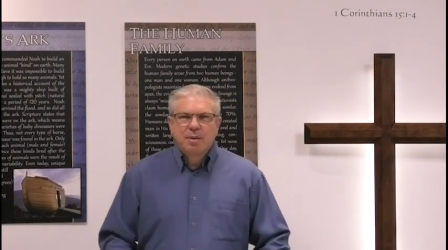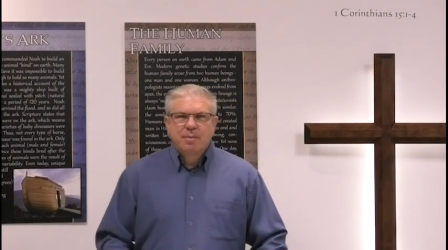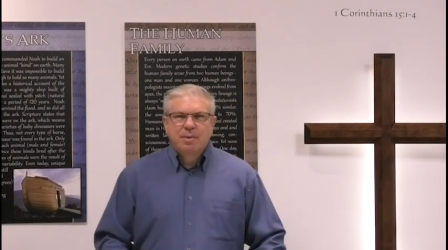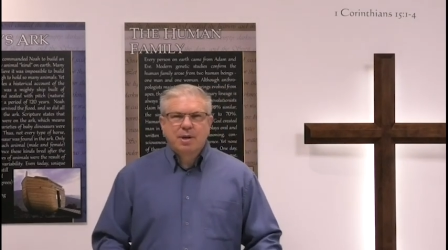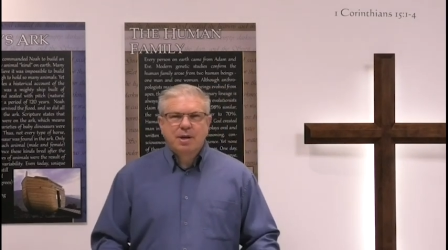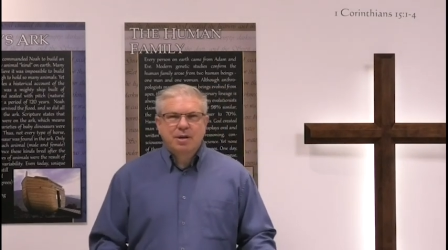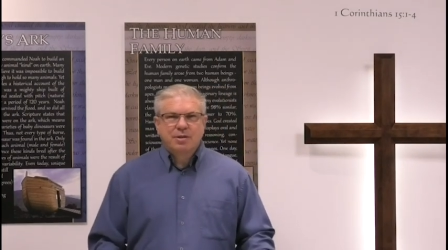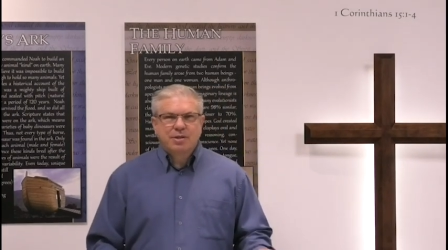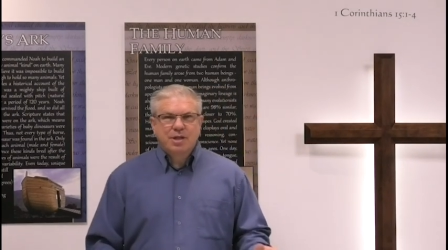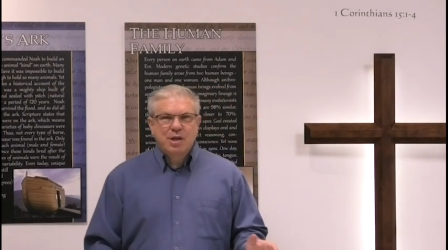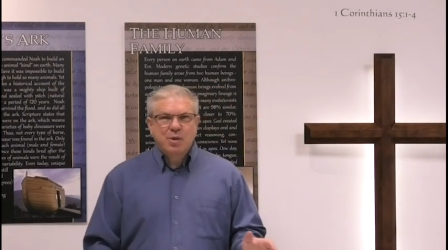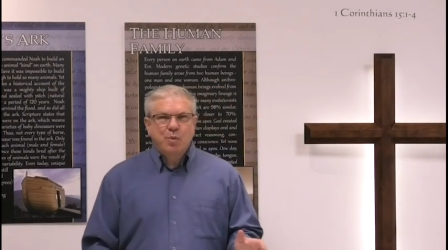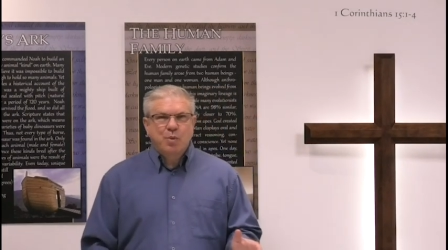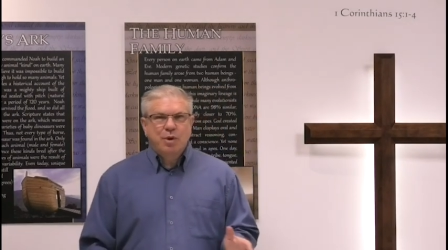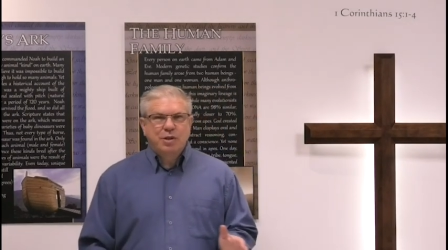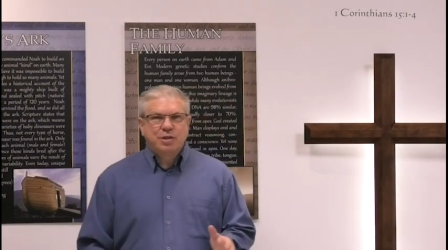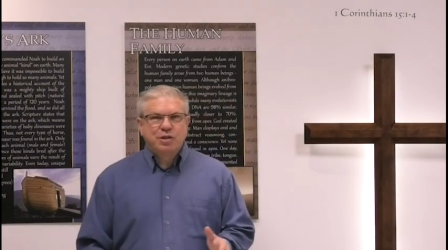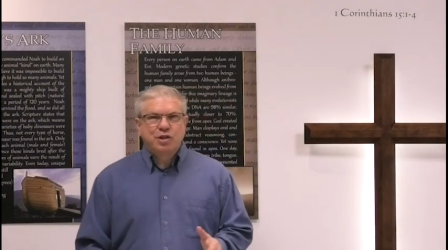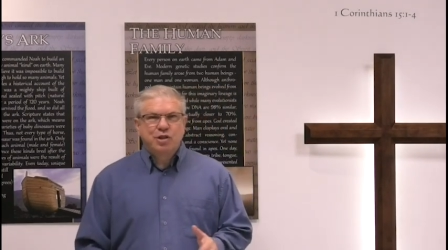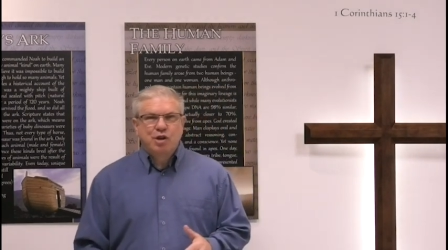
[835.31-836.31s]
because he
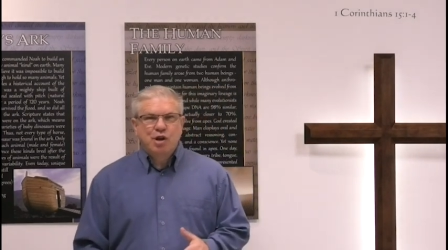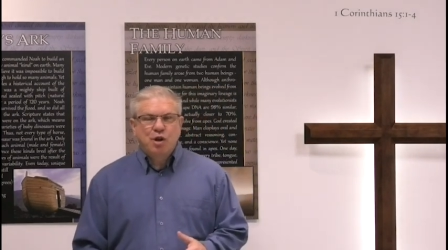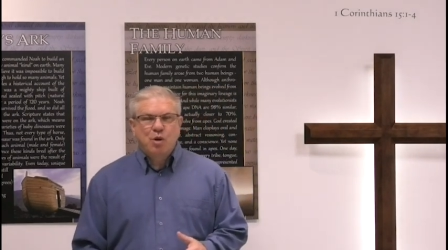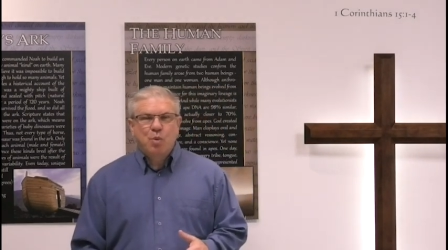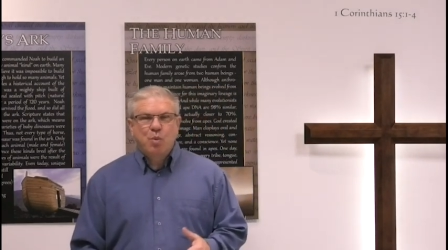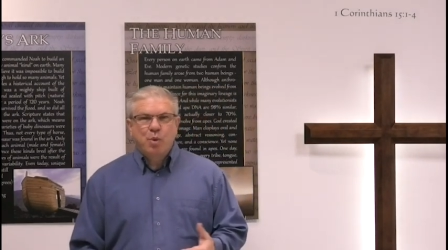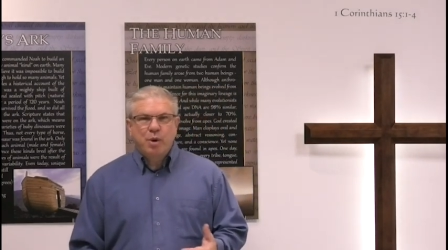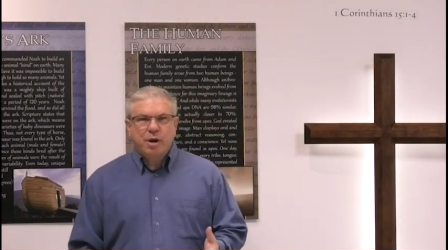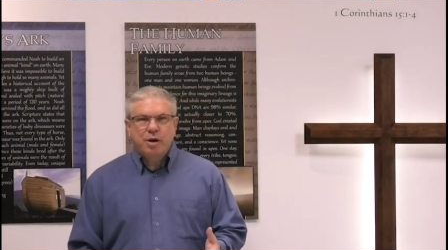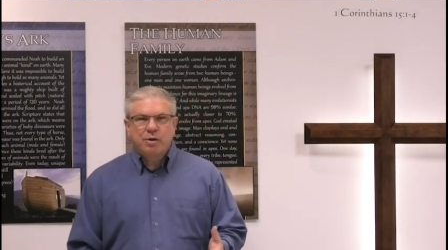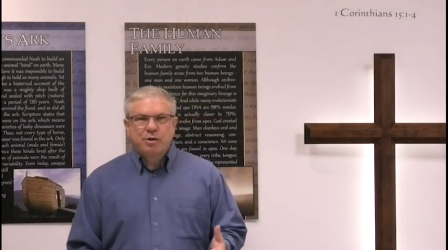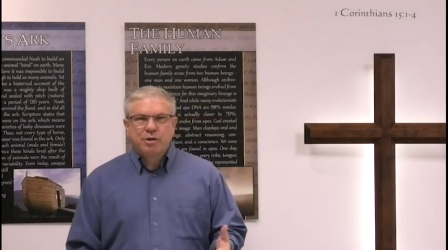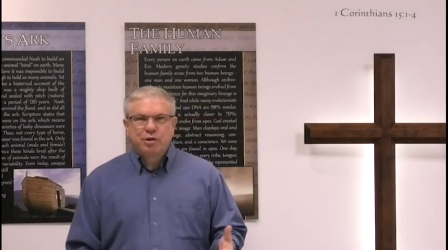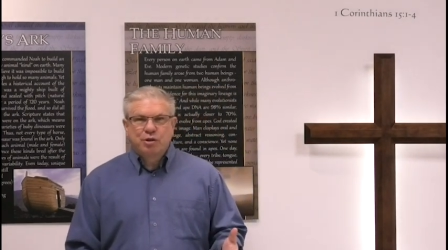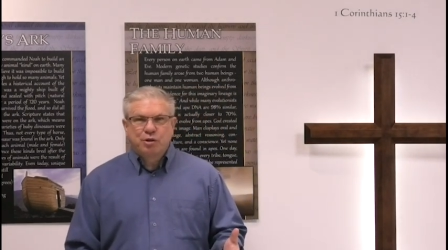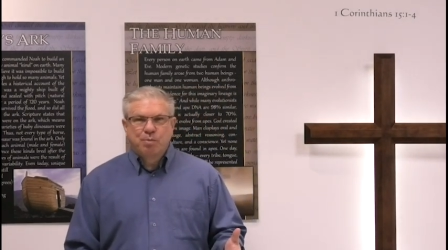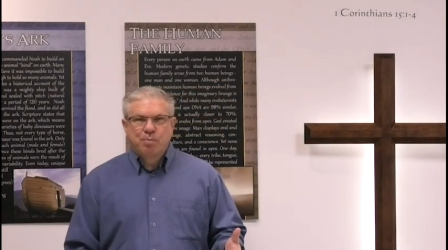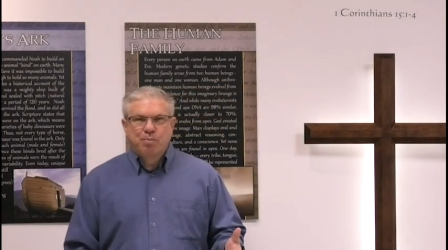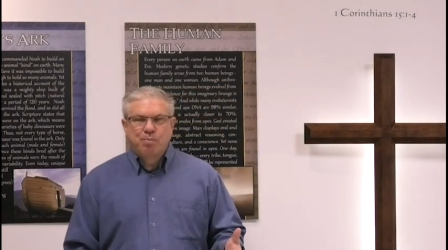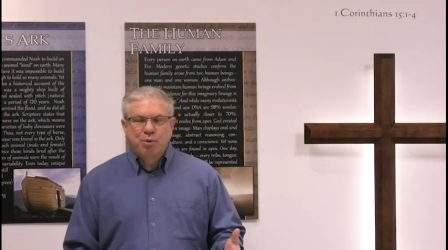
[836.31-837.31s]
wants to know where
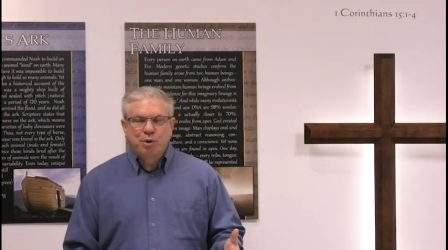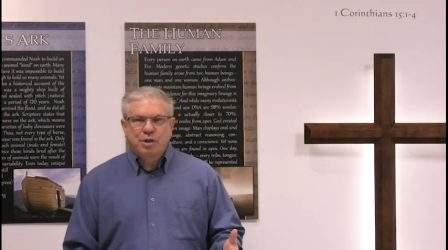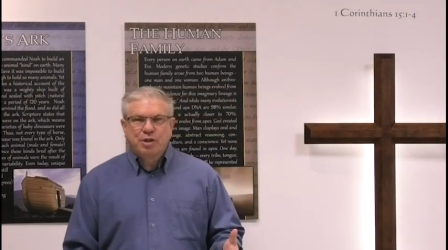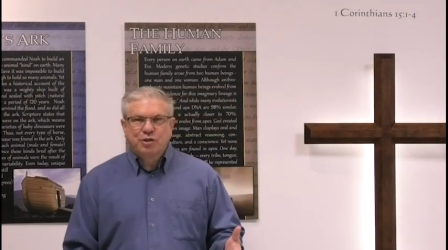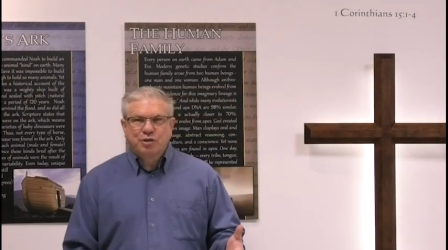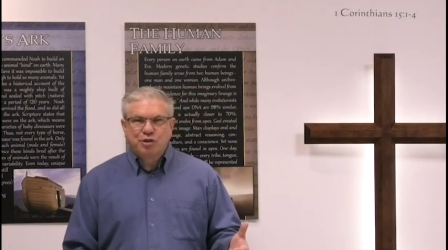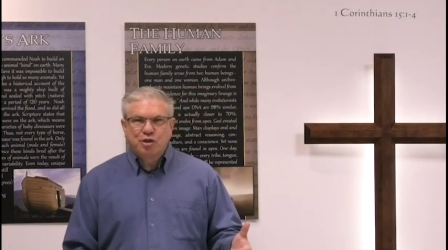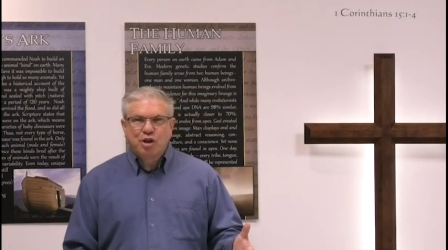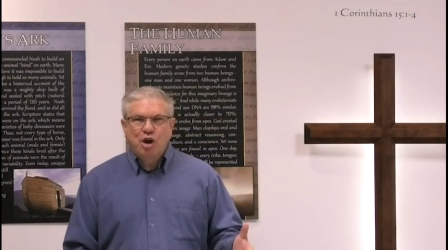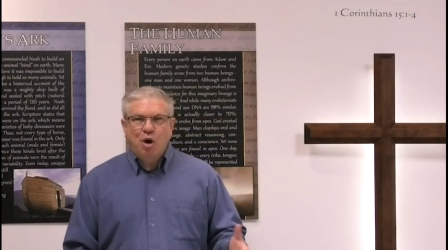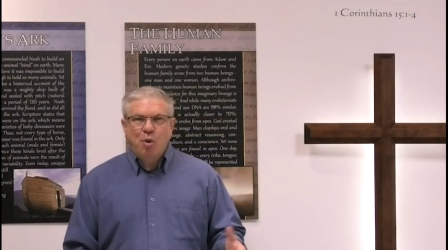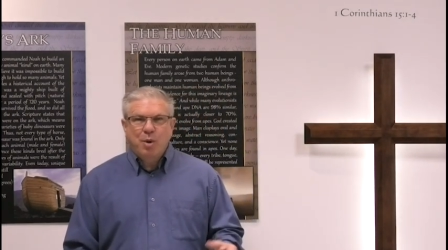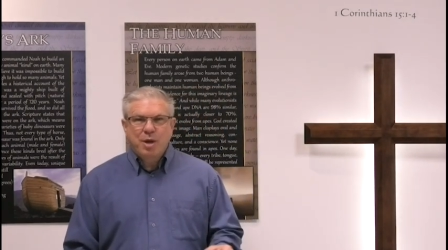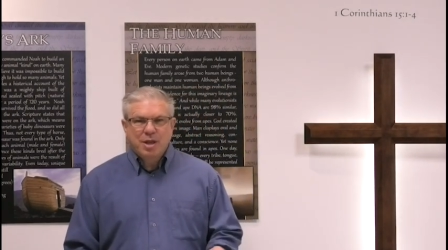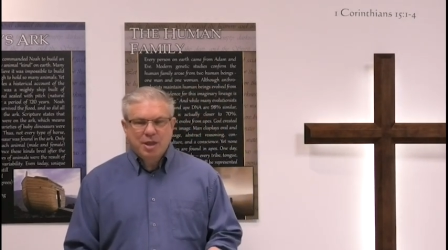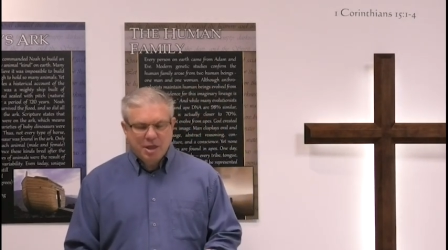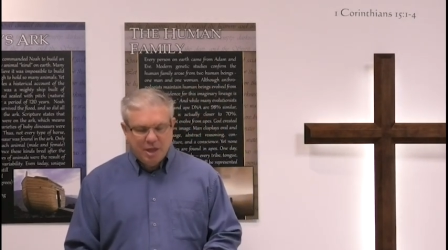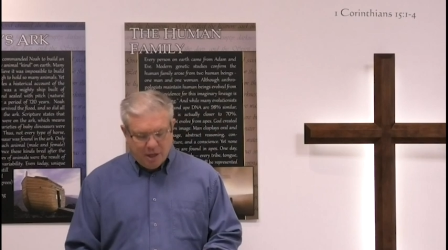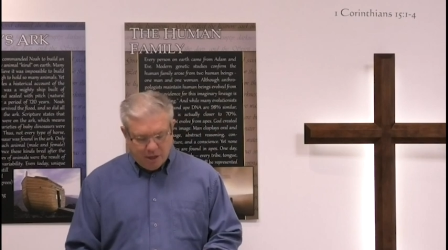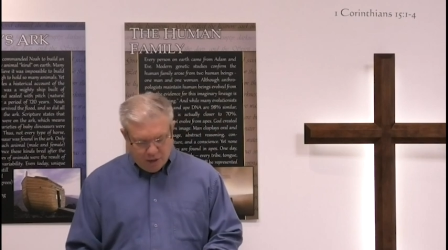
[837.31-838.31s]
a book is
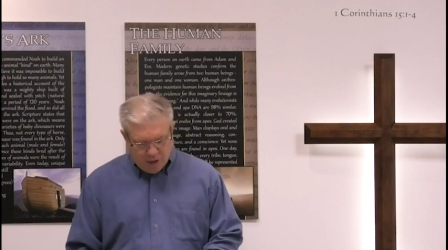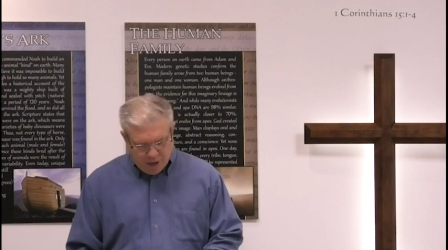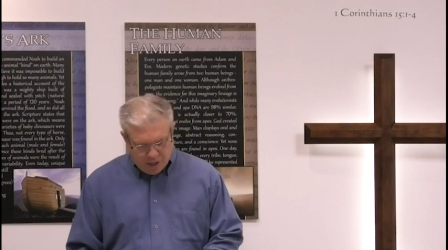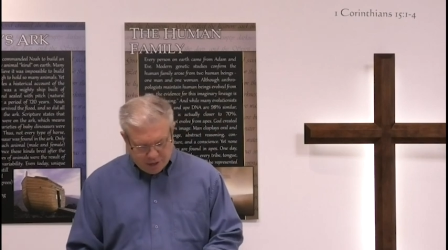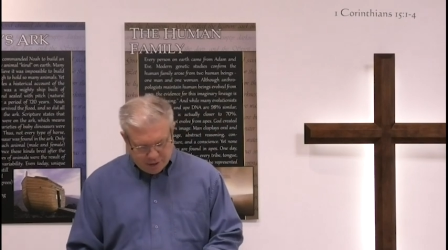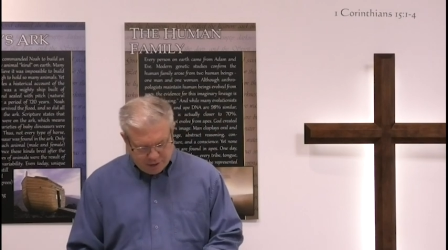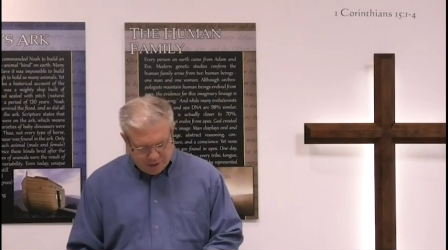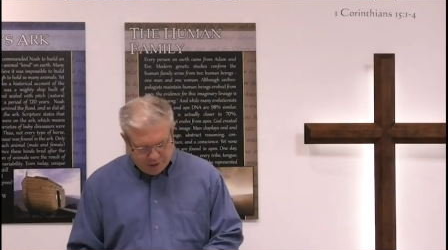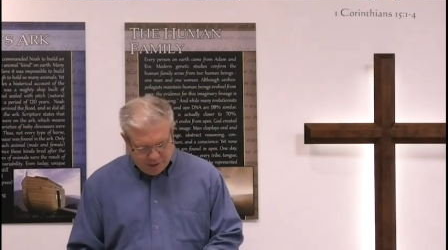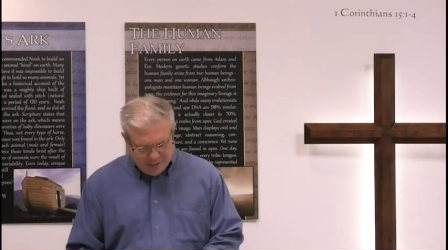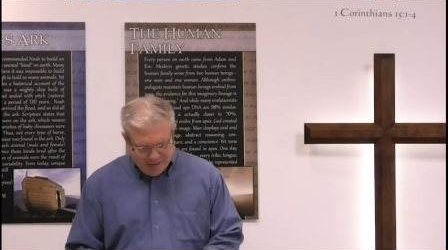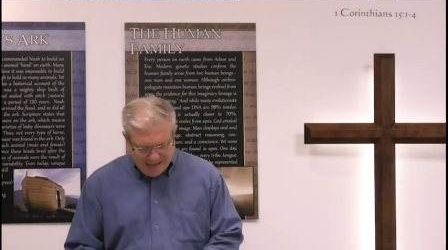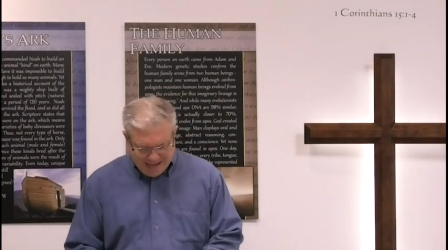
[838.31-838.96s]
going theologically,